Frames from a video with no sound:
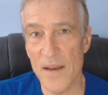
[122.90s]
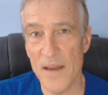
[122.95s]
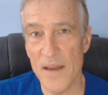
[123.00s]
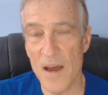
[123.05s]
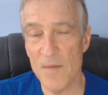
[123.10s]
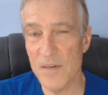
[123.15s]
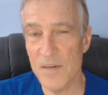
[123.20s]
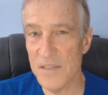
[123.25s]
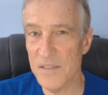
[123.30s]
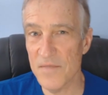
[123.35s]
right
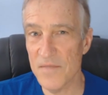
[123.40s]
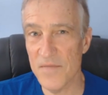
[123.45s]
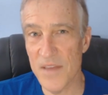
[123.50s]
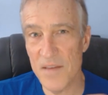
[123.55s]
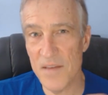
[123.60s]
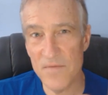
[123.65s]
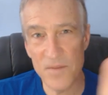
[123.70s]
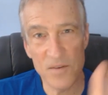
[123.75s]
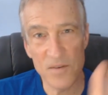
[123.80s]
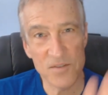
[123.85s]
now because if,
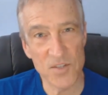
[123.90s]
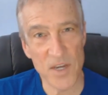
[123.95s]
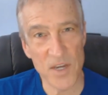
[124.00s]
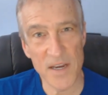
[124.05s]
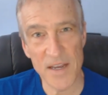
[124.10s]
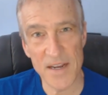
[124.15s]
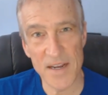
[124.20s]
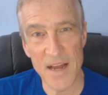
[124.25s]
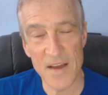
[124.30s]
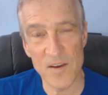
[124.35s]
if they're
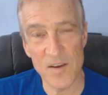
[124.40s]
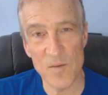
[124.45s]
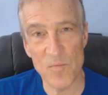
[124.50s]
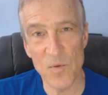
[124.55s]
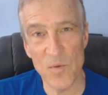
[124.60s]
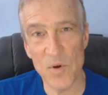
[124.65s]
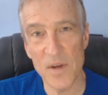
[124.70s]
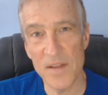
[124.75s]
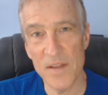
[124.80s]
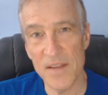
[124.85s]
checking out your
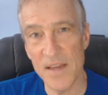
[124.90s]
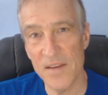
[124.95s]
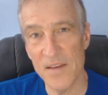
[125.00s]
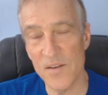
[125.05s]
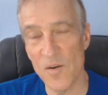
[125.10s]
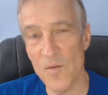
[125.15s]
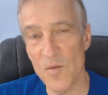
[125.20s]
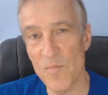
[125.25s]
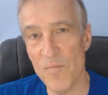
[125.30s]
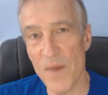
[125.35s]
book and they
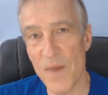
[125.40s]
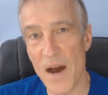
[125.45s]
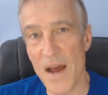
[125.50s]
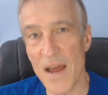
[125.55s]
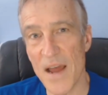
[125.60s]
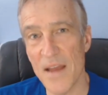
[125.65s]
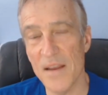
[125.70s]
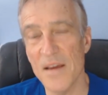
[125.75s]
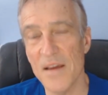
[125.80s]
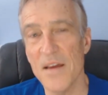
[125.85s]
don't buy
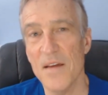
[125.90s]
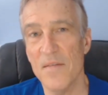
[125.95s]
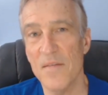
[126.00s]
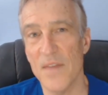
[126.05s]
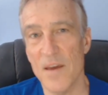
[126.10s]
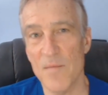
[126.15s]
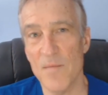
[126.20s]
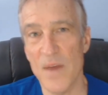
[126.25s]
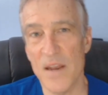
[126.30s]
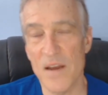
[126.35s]
it
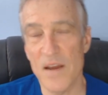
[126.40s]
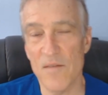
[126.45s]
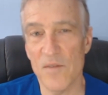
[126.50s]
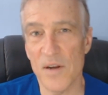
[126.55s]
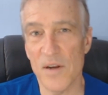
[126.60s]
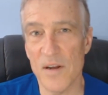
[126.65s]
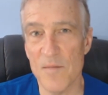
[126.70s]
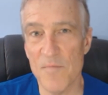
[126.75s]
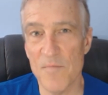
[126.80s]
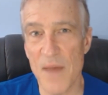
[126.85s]
they may never
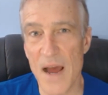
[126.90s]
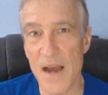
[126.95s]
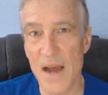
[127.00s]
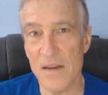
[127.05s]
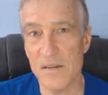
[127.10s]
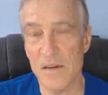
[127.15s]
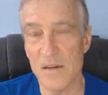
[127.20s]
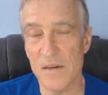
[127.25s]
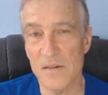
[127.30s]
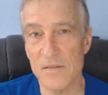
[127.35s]
come
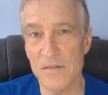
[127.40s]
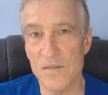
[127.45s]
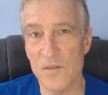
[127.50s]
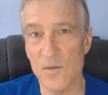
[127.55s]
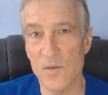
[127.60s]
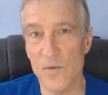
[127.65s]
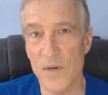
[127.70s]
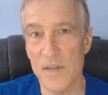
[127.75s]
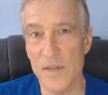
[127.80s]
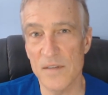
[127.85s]
back uh,
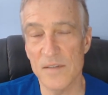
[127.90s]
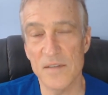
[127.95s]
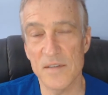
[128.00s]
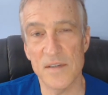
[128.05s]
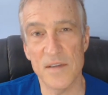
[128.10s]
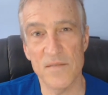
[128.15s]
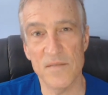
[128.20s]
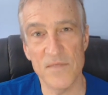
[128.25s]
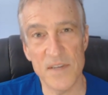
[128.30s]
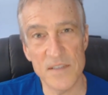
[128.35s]
to it and to
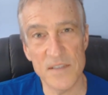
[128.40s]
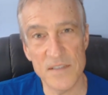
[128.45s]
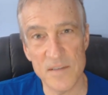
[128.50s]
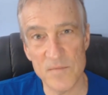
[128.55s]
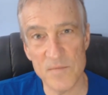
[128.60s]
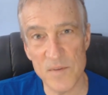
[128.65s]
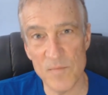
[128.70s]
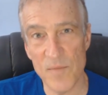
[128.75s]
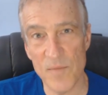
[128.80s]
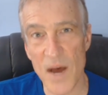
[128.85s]
convince
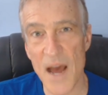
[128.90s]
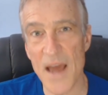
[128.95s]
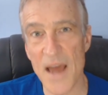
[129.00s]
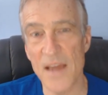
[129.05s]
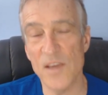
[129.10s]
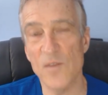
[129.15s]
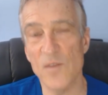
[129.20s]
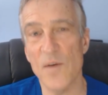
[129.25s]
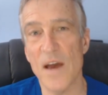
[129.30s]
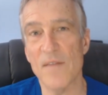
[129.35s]
them to buy
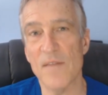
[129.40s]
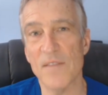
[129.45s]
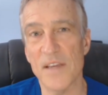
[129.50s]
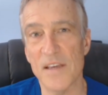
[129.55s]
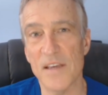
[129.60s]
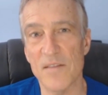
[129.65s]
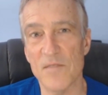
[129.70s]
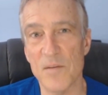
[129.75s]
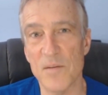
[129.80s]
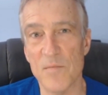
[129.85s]
it you have to
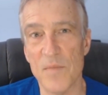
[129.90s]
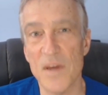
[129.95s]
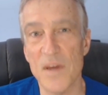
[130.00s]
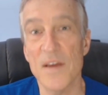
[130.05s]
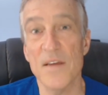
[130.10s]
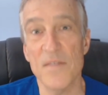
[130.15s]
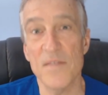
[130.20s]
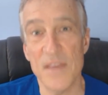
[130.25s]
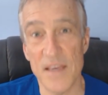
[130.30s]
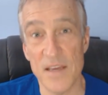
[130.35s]
give them
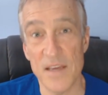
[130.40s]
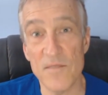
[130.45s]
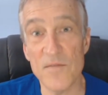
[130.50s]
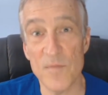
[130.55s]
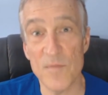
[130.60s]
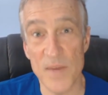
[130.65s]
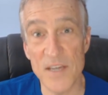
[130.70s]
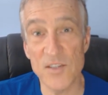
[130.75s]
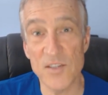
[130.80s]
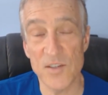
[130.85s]
the
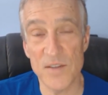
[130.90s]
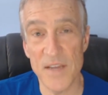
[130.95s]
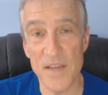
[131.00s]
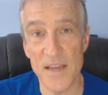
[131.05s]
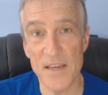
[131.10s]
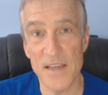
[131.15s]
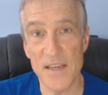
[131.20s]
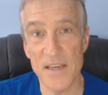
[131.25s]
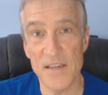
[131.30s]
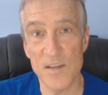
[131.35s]
information
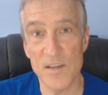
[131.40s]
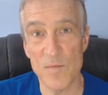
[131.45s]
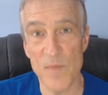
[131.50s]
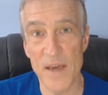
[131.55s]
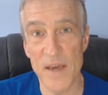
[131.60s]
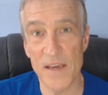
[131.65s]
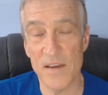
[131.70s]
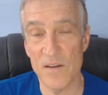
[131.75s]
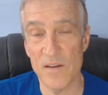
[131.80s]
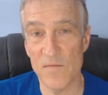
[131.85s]
they need to
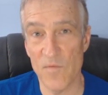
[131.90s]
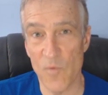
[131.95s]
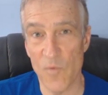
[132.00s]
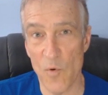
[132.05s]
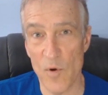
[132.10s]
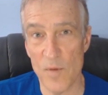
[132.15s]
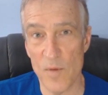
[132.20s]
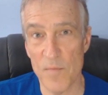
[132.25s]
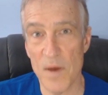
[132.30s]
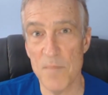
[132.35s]
make an
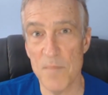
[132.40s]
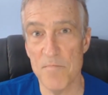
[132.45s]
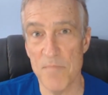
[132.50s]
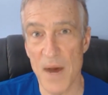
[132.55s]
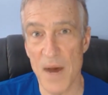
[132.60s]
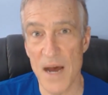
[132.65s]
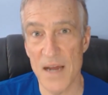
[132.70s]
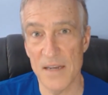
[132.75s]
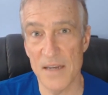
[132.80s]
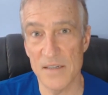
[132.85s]
informed
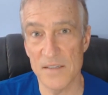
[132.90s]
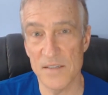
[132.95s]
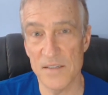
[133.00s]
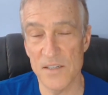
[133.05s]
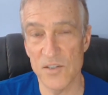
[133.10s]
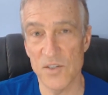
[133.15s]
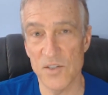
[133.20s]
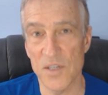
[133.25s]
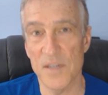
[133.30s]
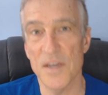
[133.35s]
buying
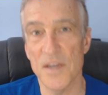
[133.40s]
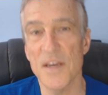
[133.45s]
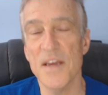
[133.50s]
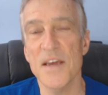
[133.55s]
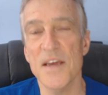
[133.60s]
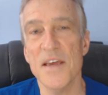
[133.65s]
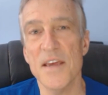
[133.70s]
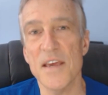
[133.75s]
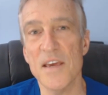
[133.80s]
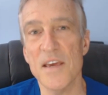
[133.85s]
decision
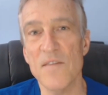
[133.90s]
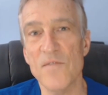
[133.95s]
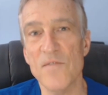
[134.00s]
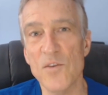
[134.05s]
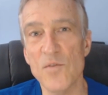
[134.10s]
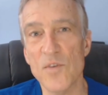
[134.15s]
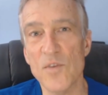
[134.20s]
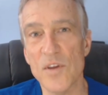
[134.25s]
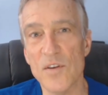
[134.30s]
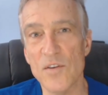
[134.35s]
if
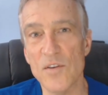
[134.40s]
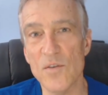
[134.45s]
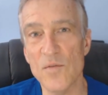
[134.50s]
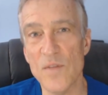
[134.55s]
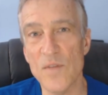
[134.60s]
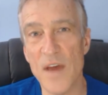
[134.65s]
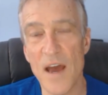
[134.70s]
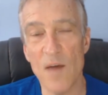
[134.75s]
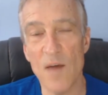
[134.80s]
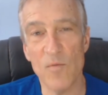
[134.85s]
you can do
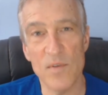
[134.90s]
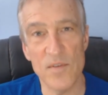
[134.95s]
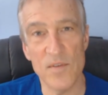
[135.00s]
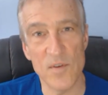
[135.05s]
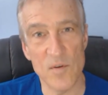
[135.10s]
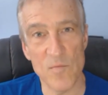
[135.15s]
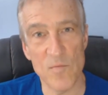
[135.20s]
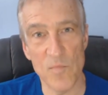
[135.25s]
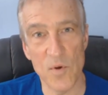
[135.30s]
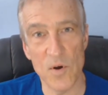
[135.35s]
that with
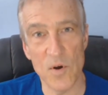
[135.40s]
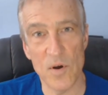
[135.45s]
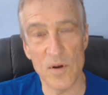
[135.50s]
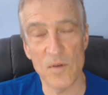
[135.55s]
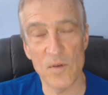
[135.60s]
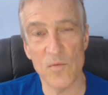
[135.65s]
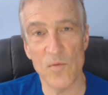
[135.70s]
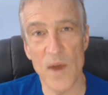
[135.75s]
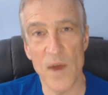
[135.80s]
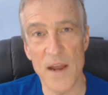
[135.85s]
your
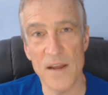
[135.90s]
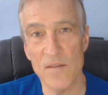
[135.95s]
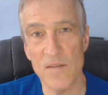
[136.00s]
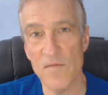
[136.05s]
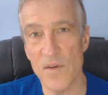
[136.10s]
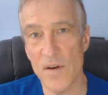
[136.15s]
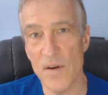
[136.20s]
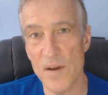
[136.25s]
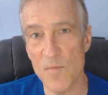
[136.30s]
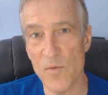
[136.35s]
book, writing
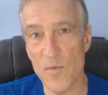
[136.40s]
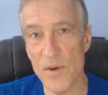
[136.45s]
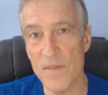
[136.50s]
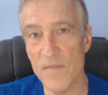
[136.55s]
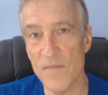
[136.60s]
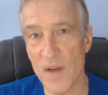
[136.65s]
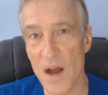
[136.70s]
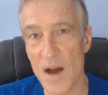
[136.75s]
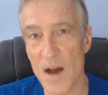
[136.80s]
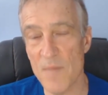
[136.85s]
very
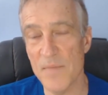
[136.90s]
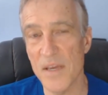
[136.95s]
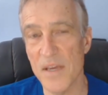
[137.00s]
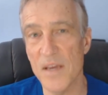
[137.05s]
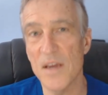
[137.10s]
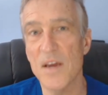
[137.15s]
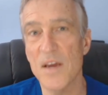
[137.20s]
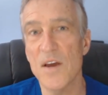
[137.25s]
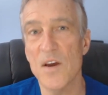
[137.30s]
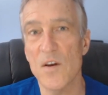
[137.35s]
brief
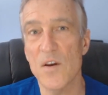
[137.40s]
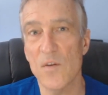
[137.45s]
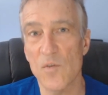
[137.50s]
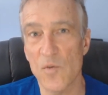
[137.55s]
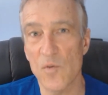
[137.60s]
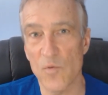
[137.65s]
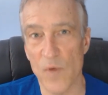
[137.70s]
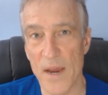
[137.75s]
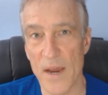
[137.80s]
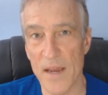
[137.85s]
copy,
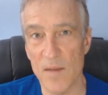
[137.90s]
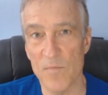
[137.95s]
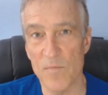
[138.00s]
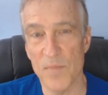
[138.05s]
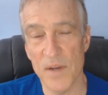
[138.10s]
great.